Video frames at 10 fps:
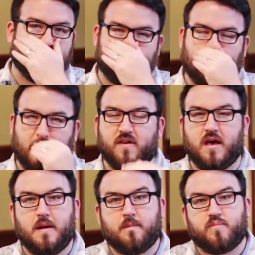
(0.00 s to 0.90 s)
this stuff,
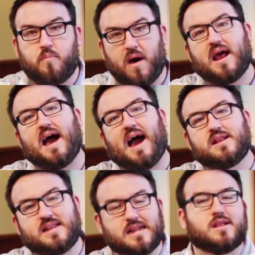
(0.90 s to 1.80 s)
but I
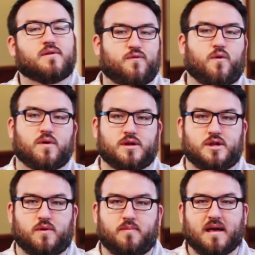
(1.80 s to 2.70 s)
did look forward
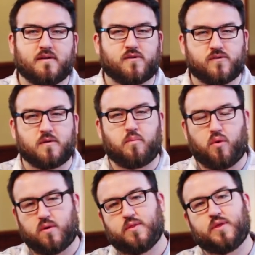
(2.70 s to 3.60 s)
to it because it was an
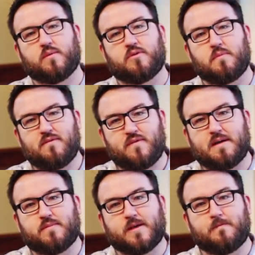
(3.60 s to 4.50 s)
important thing with my
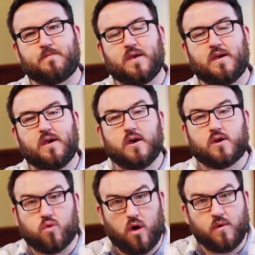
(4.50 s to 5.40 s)
family.
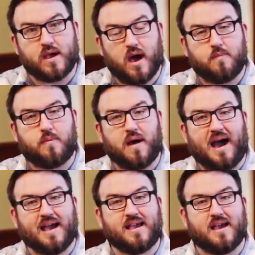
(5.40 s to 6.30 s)
Growing up,
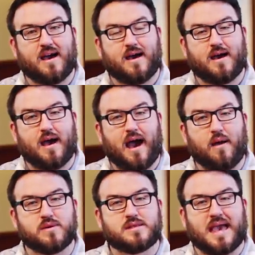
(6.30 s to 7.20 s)
I
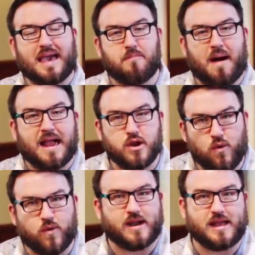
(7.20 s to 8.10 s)
was a
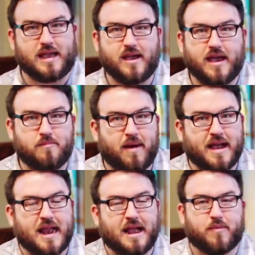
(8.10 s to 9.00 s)
minority in my
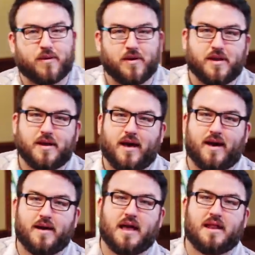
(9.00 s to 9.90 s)
neighborhood
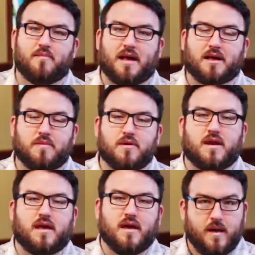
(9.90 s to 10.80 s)
and in my
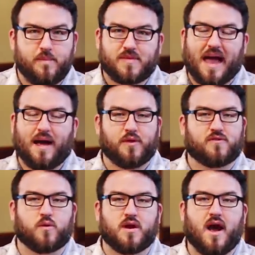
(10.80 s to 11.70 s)
community.
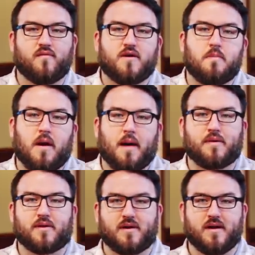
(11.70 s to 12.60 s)
Catholics were not very
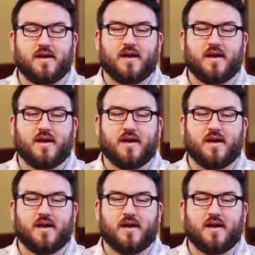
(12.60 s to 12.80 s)
popular